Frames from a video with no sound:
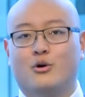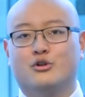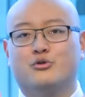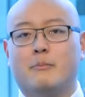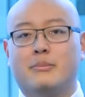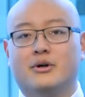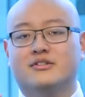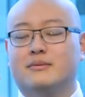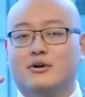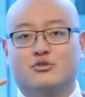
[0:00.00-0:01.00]
which one
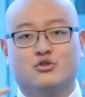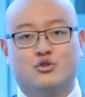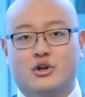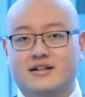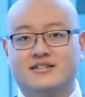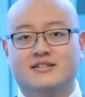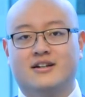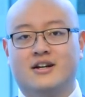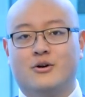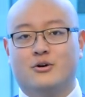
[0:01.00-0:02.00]
builds the most trust,
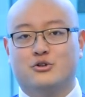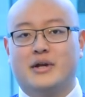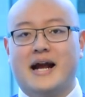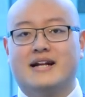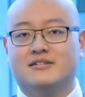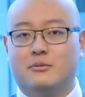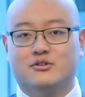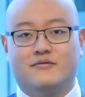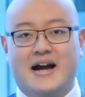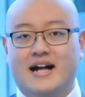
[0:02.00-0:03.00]
which one adds the
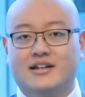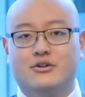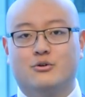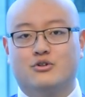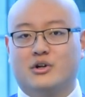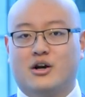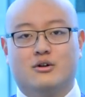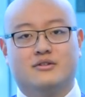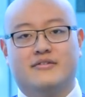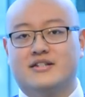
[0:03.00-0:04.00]
most value, which one
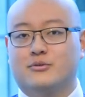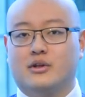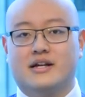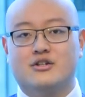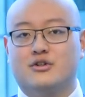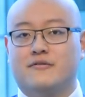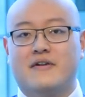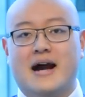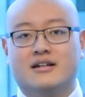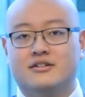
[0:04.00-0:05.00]
cultivates a relationship
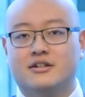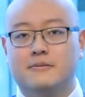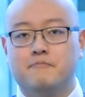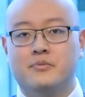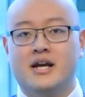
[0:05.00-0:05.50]
faster,